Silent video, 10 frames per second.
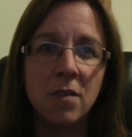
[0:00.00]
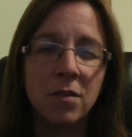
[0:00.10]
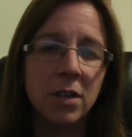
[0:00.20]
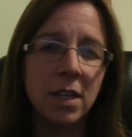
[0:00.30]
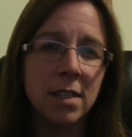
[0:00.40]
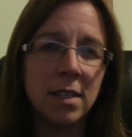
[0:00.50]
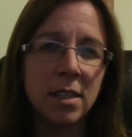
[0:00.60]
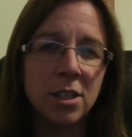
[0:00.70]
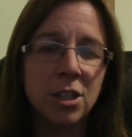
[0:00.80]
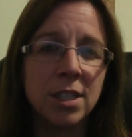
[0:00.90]
For a lesson
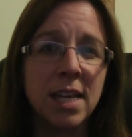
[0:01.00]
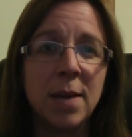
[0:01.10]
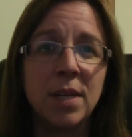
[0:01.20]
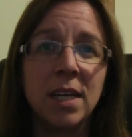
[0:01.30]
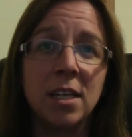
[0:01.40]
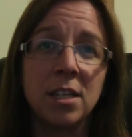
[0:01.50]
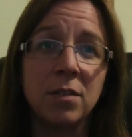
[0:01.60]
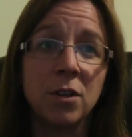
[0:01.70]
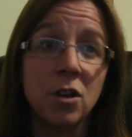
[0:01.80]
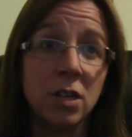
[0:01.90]
that shows the application
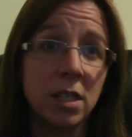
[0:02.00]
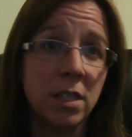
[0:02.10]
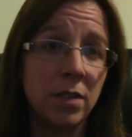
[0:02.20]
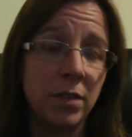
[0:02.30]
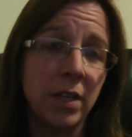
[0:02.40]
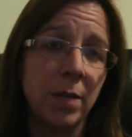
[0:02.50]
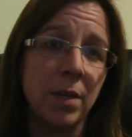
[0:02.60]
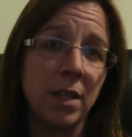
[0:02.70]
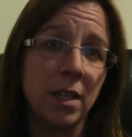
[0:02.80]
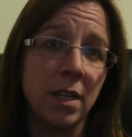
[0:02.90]
of cognitive
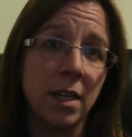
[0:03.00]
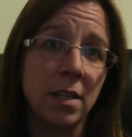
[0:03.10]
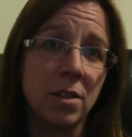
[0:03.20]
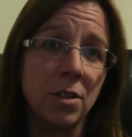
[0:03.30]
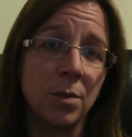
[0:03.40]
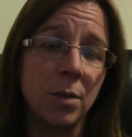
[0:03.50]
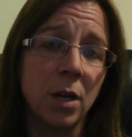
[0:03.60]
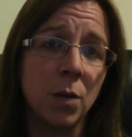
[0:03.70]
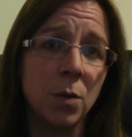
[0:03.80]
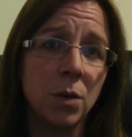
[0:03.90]
development in the classroom,
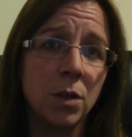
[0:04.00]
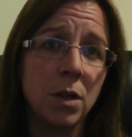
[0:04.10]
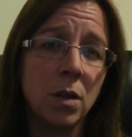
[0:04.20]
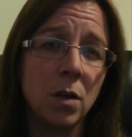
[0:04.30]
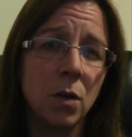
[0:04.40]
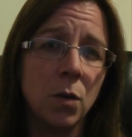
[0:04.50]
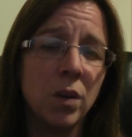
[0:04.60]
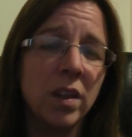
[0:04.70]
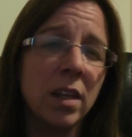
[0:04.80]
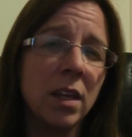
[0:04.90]
I would,
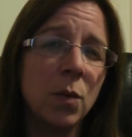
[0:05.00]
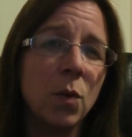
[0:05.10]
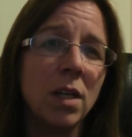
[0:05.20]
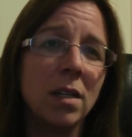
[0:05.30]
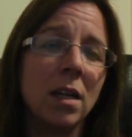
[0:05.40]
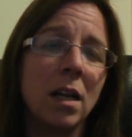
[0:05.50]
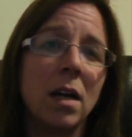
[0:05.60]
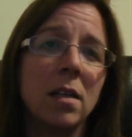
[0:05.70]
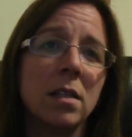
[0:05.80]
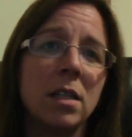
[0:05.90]
with a Year 1
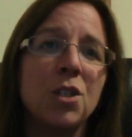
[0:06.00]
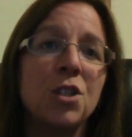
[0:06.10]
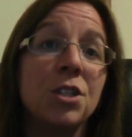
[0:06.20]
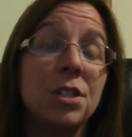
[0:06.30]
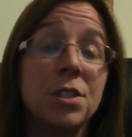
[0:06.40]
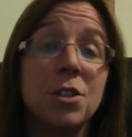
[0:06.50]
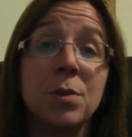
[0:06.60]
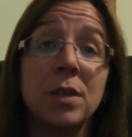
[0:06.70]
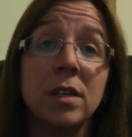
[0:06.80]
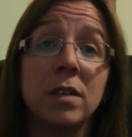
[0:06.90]
class, introduce the
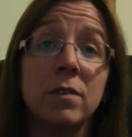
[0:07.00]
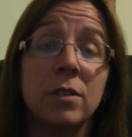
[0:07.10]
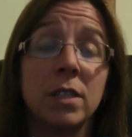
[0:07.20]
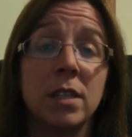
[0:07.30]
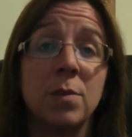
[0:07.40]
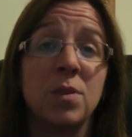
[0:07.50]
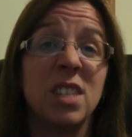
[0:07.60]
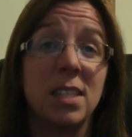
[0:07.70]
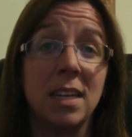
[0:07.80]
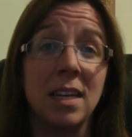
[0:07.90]
topic, for example, the
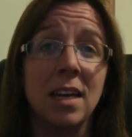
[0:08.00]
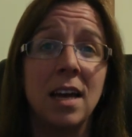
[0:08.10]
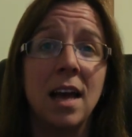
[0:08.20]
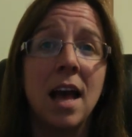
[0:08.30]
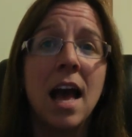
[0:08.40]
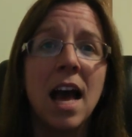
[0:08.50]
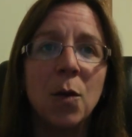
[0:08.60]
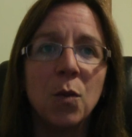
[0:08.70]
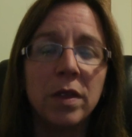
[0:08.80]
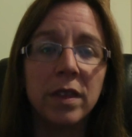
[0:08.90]
sea,
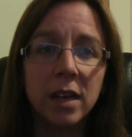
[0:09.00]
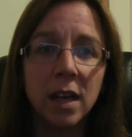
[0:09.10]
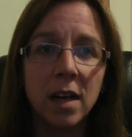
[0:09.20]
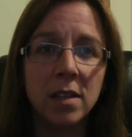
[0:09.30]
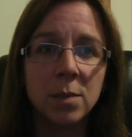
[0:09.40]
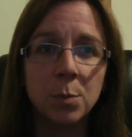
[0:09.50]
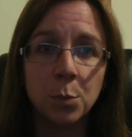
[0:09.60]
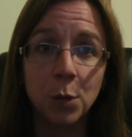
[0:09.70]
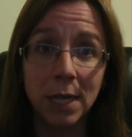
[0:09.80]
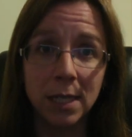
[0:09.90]
and with the class,
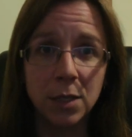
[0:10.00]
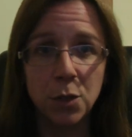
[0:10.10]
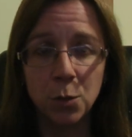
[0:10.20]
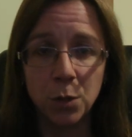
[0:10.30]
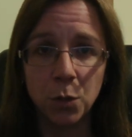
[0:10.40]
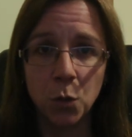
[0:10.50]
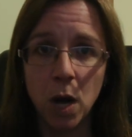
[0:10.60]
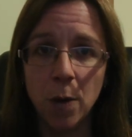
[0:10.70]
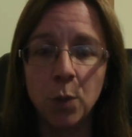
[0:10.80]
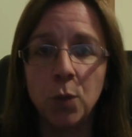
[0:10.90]
brainstorm on a
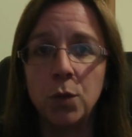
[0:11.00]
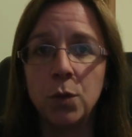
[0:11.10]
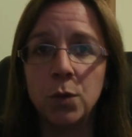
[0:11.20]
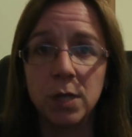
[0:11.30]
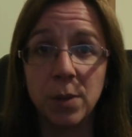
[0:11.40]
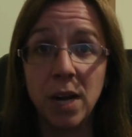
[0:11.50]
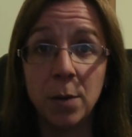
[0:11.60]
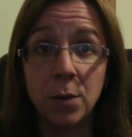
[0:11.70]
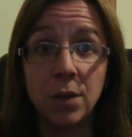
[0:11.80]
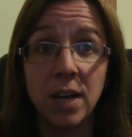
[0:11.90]
whiteboard or
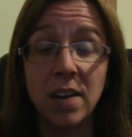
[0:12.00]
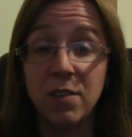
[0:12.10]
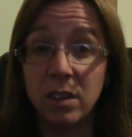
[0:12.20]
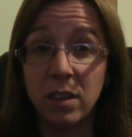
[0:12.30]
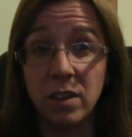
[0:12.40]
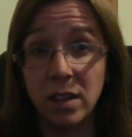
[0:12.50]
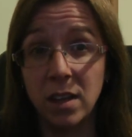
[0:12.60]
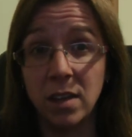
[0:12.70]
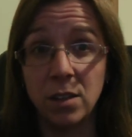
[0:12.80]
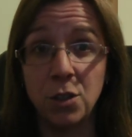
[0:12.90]
smartboard everything the
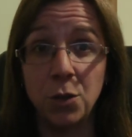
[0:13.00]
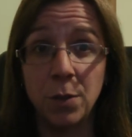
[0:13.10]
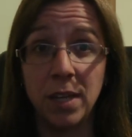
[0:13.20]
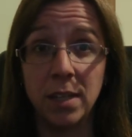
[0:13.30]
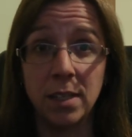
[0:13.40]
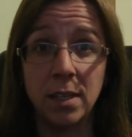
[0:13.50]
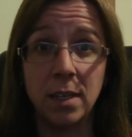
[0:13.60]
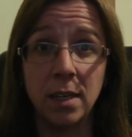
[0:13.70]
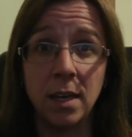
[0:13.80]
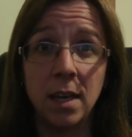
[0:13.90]
class knew about the sea.